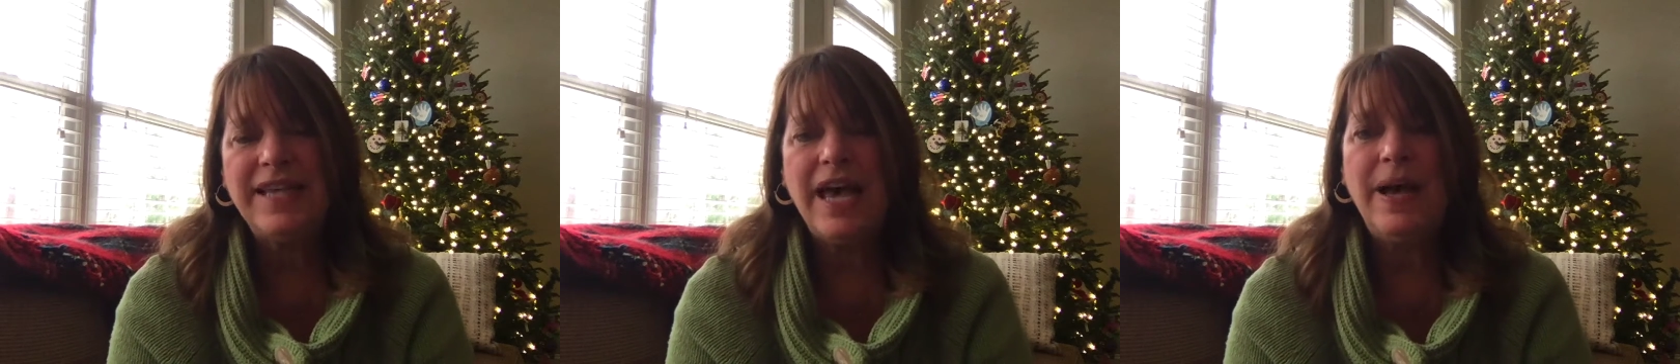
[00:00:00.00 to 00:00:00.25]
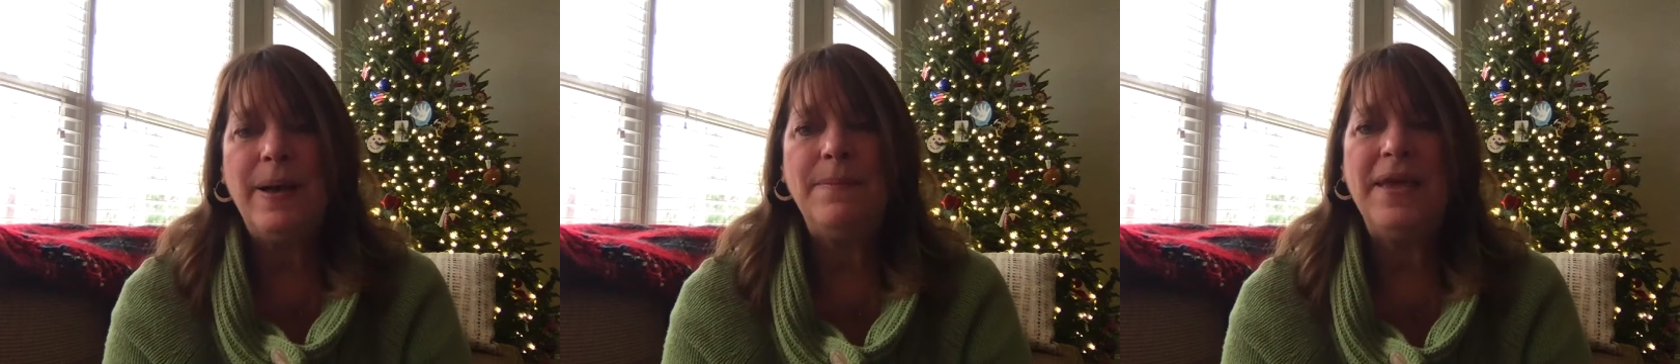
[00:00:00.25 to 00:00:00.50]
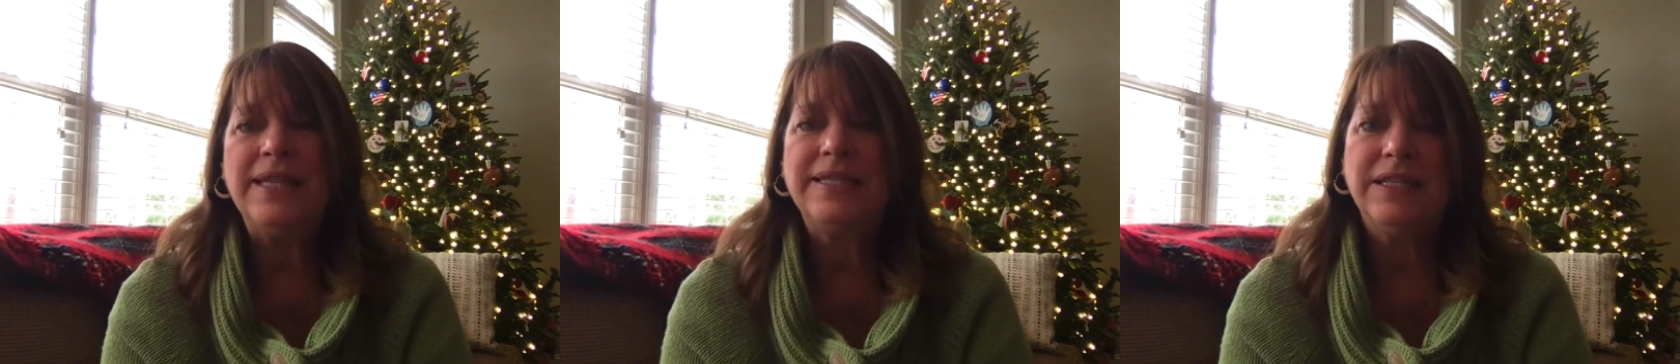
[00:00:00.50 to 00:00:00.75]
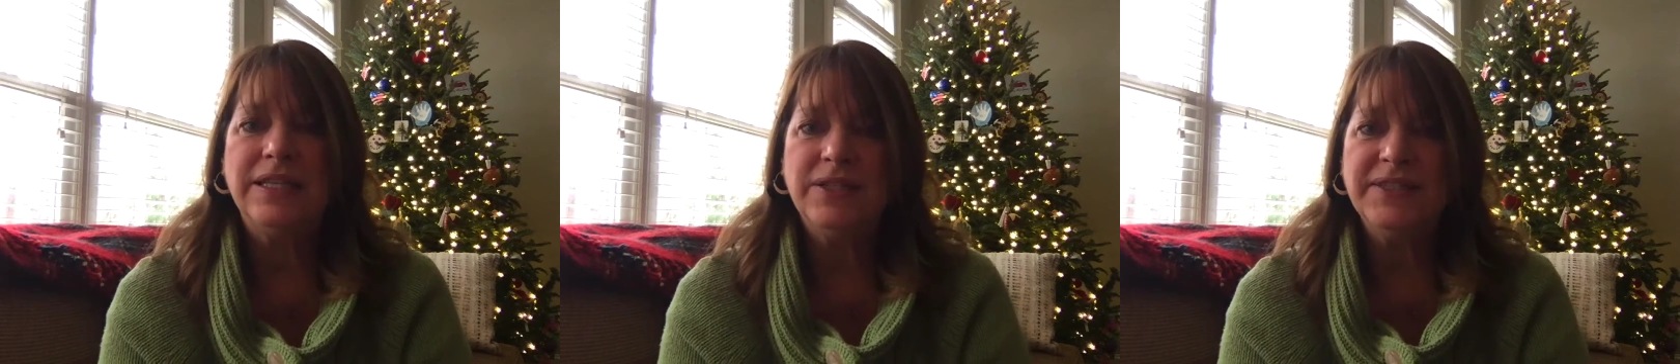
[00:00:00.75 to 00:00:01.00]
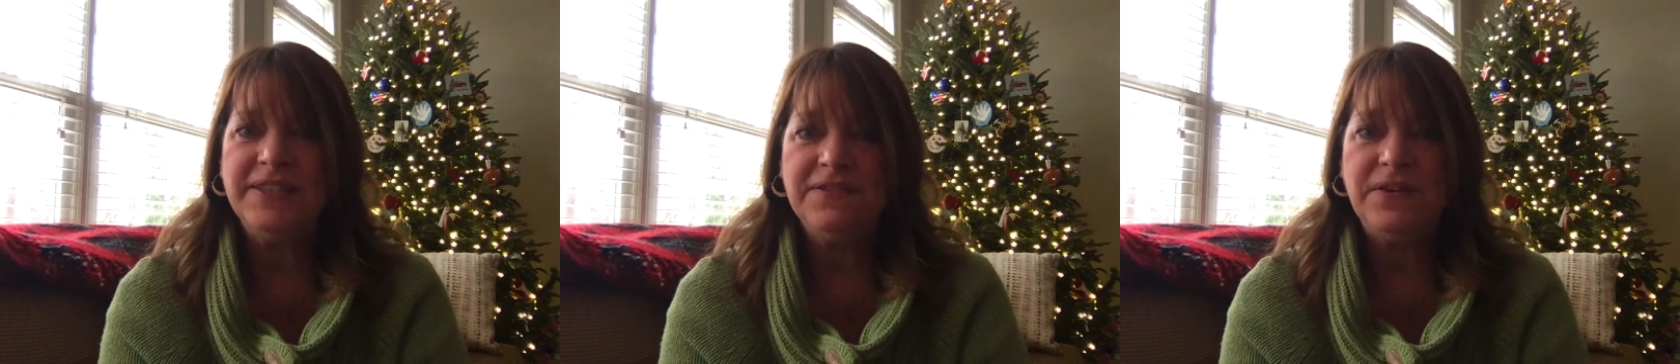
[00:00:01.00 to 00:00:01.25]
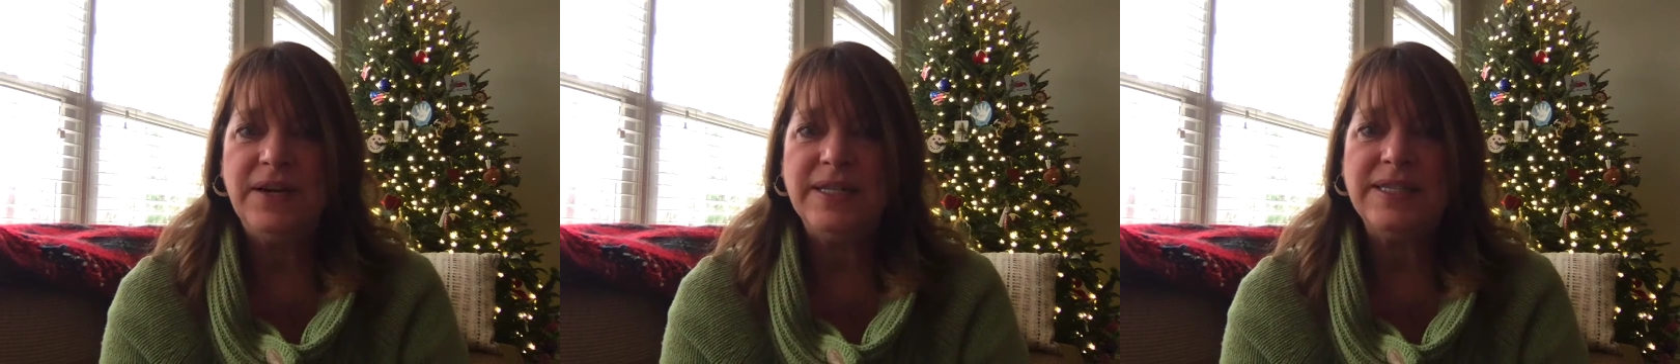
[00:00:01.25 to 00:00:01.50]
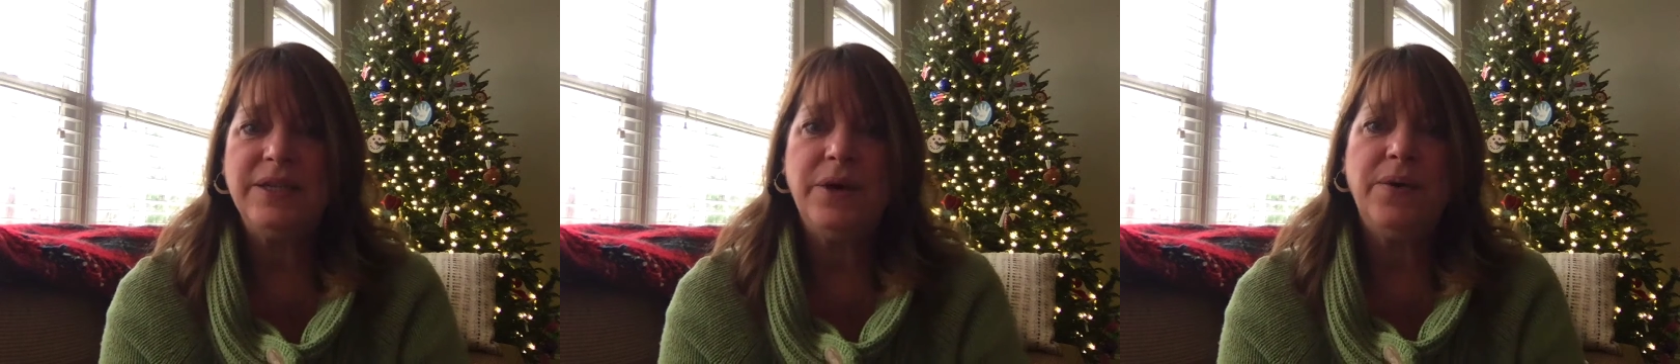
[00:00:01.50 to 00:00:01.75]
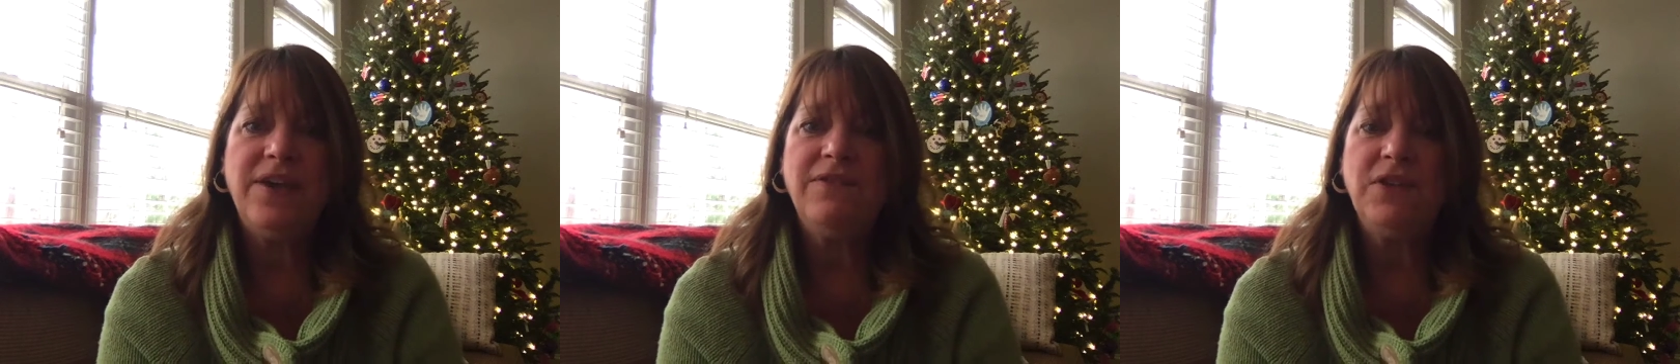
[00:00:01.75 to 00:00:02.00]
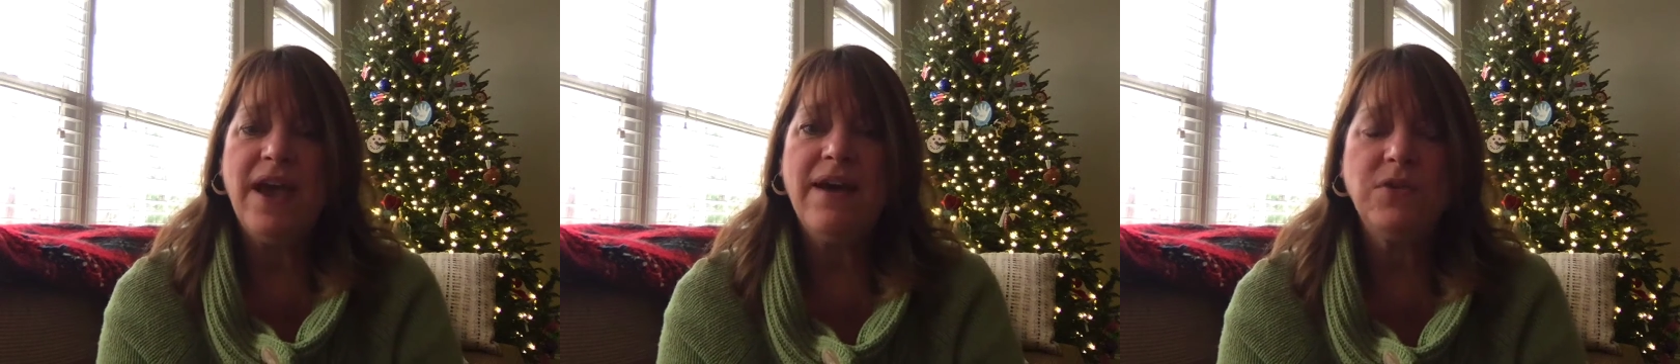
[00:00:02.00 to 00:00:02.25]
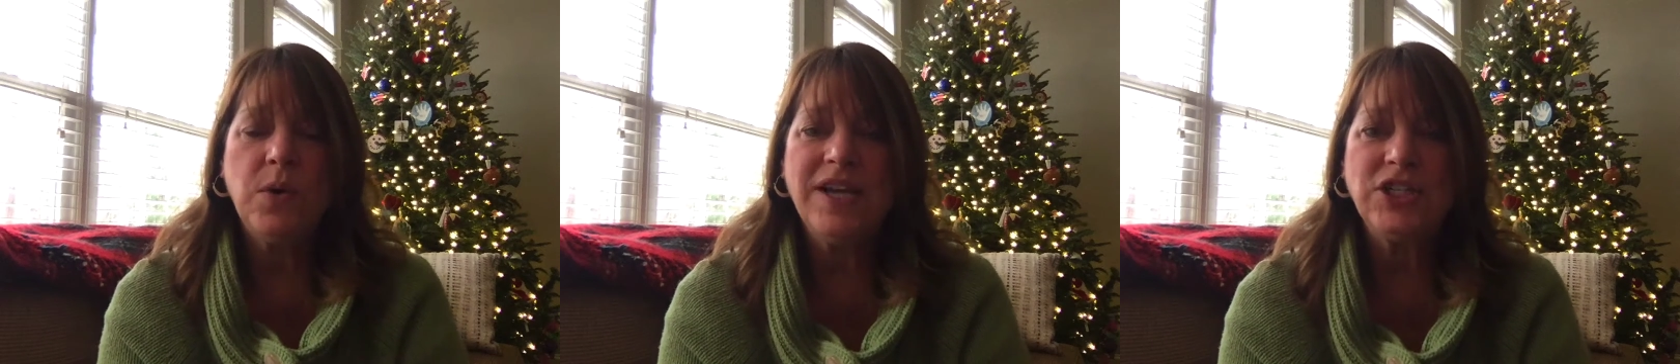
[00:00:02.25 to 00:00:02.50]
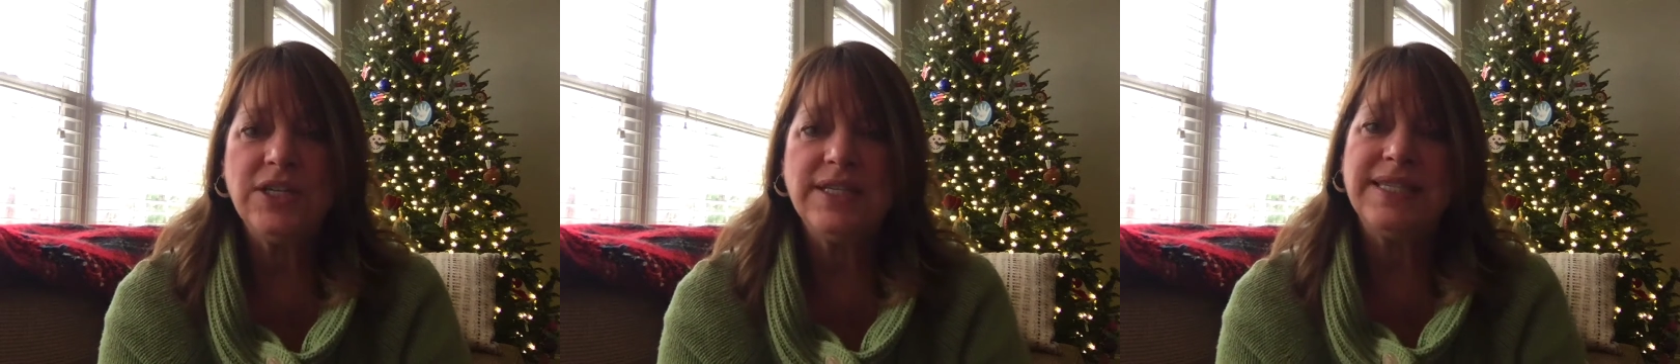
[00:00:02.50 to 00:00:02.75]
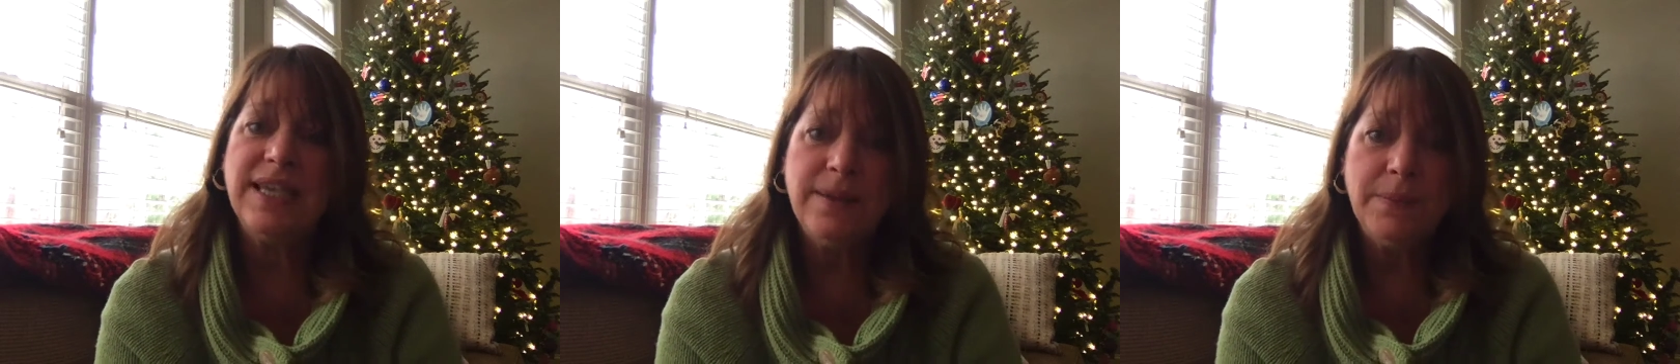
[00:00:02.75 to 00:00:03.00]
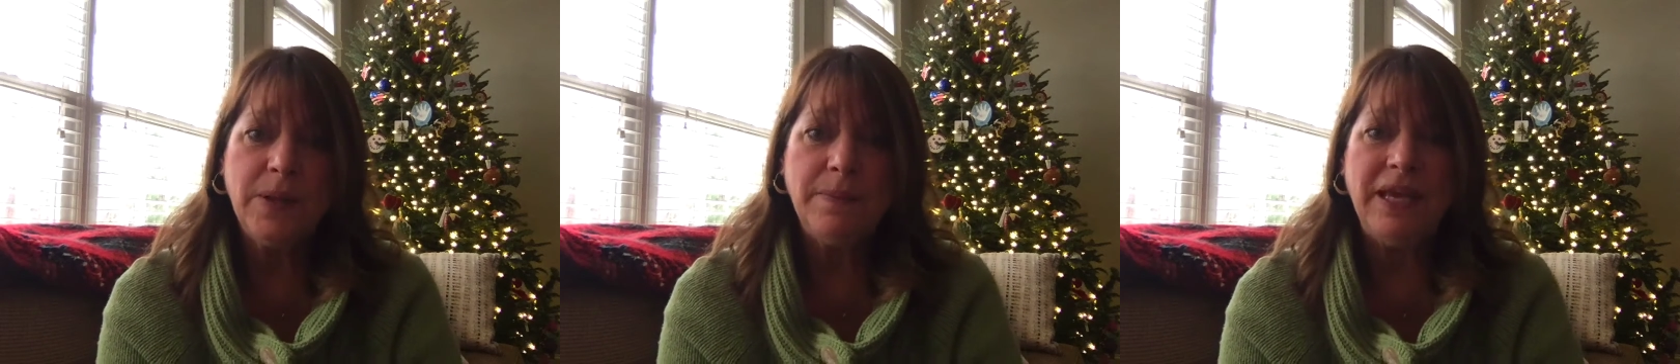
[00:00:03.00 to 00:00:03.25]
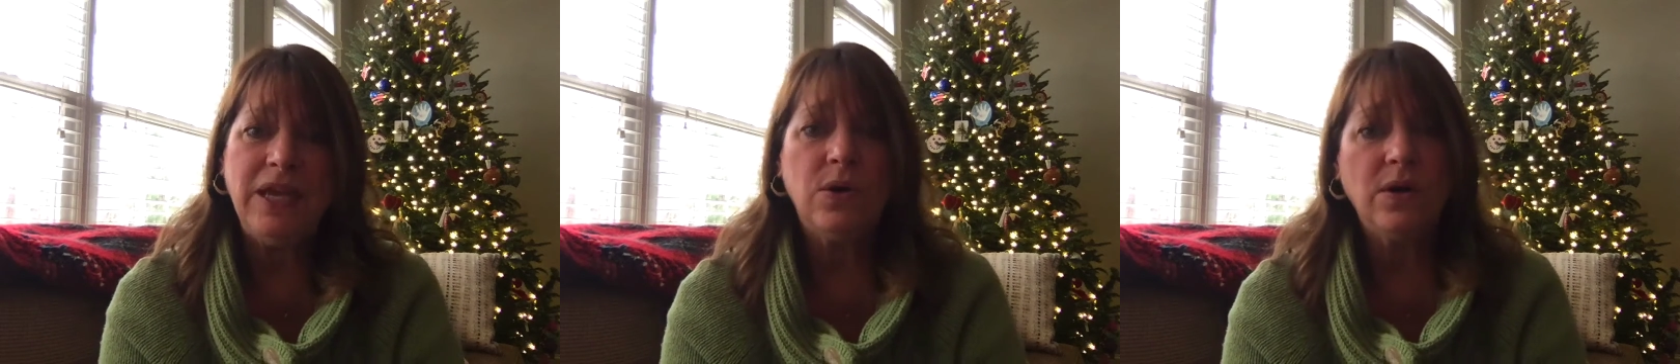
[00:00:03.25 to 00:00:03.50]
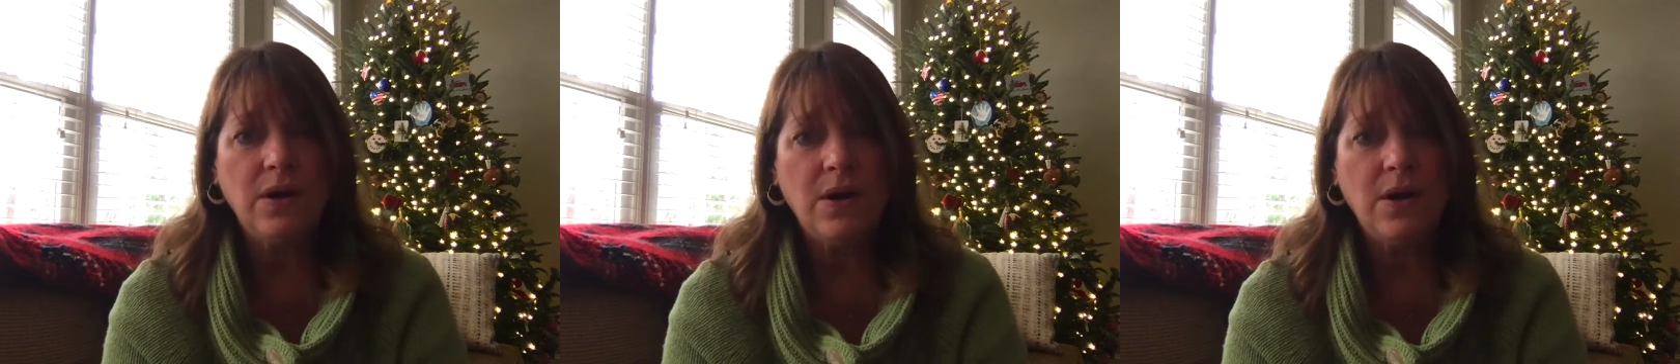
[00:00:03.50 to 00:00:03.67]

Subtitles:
It's a little different, so if you have questions, email me or